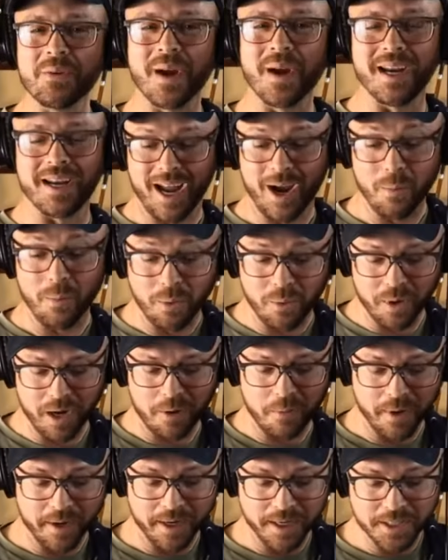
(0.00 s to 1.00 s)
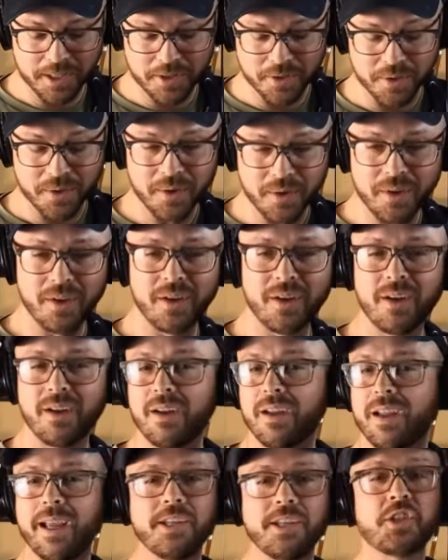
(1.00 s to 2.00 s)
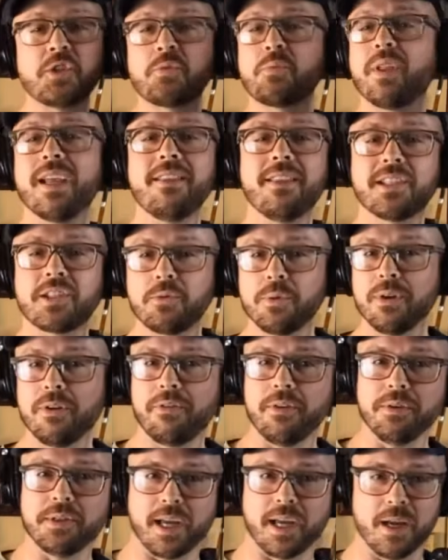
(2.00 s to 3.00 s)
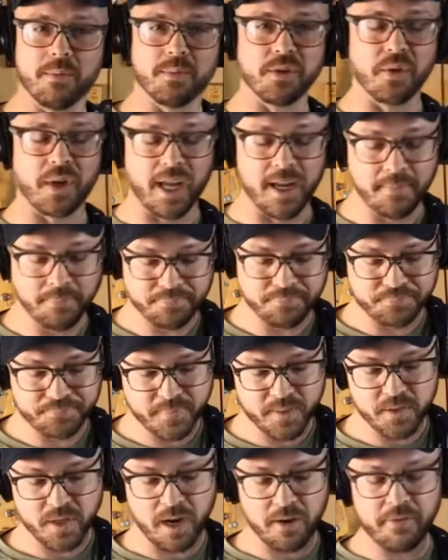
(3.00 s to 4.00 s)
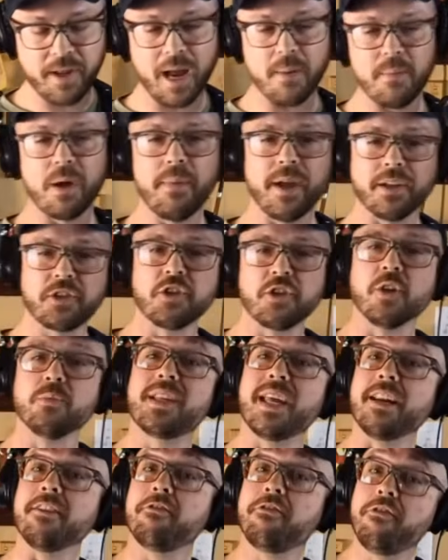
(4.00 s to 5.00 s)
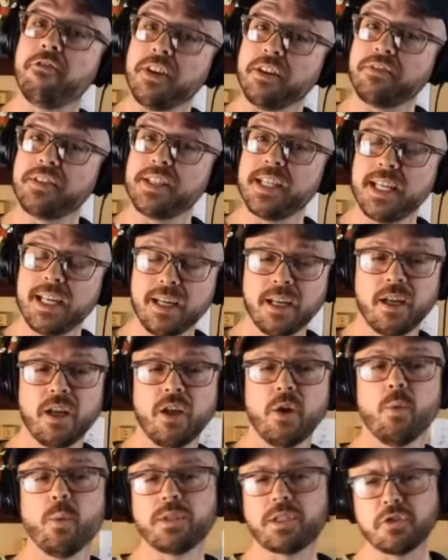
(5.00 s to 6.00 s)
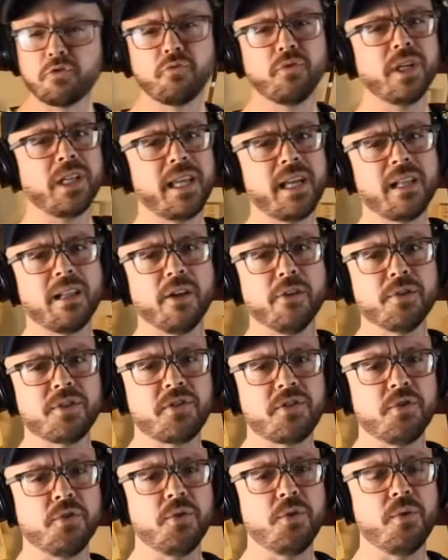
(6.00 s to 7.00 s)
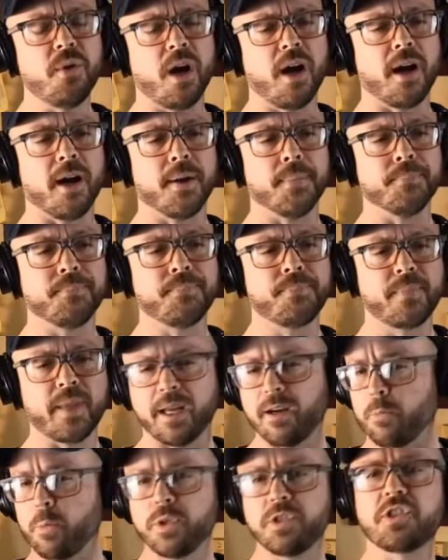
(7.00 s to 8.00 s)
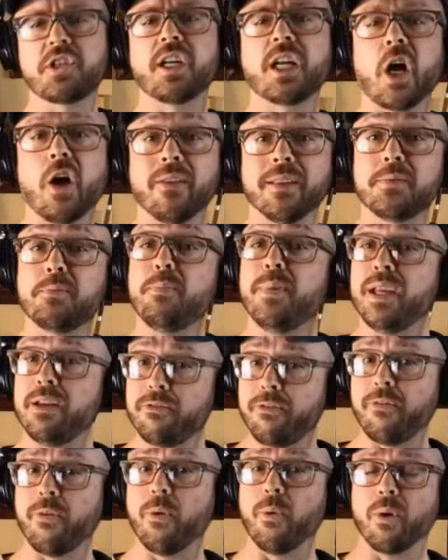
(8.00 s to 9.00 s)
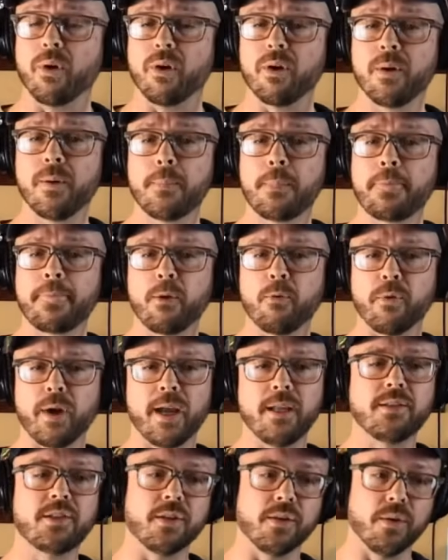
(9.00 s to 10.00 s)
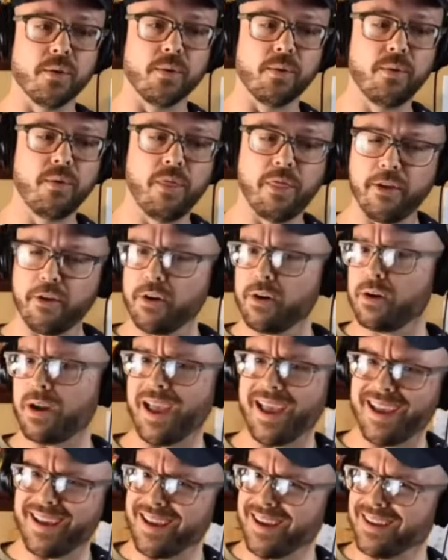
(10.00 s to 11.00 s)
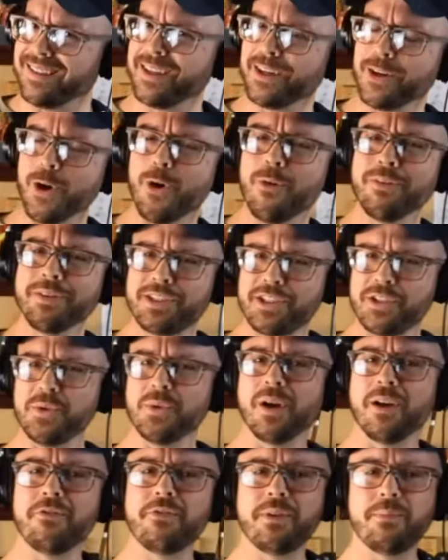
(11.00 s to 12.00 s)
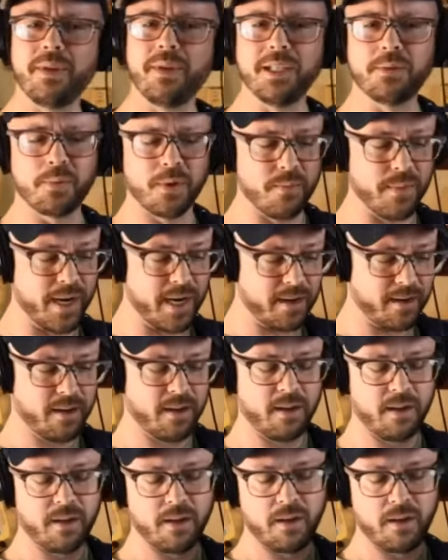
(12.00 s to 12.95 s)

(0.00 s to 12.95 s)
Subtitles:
it right now, but what I want to do is just play this through a few times, okay? So I've got my metronome set at 50, which is really close to, and we're just going to call this beat 4, right? So they're a little over 200 beats per minute,